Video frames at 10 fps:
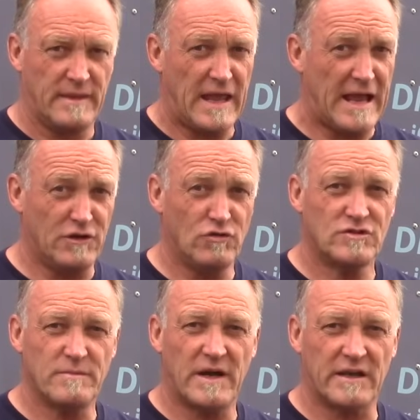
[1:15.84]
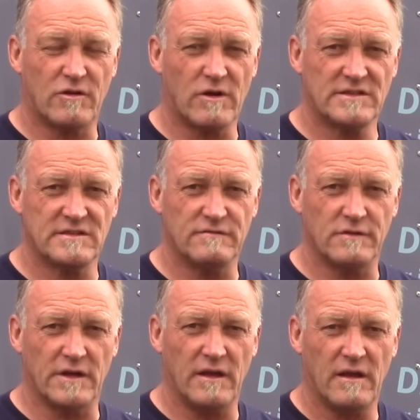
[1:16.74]
and use the bike
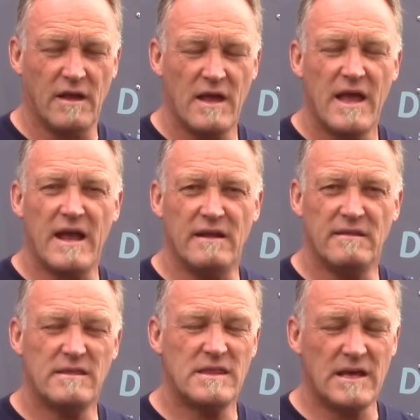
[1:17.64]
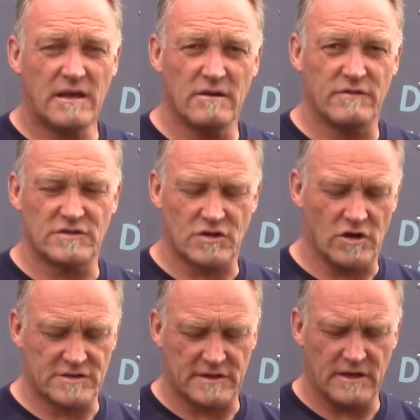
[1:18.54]
aggressively, a thicker
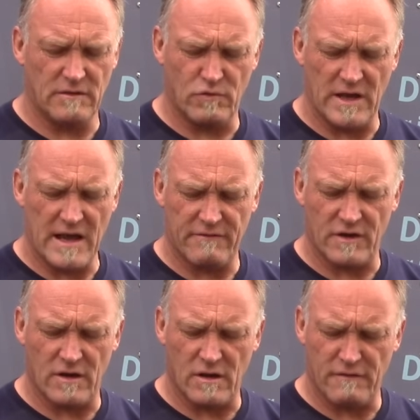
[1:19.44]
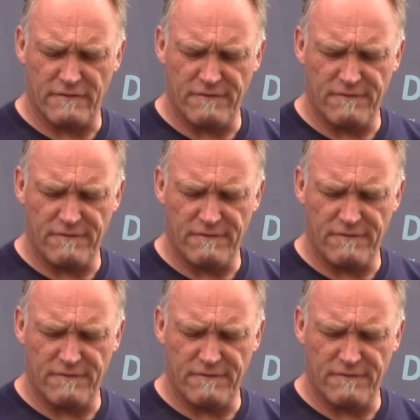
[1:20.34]
viscosity, and we have a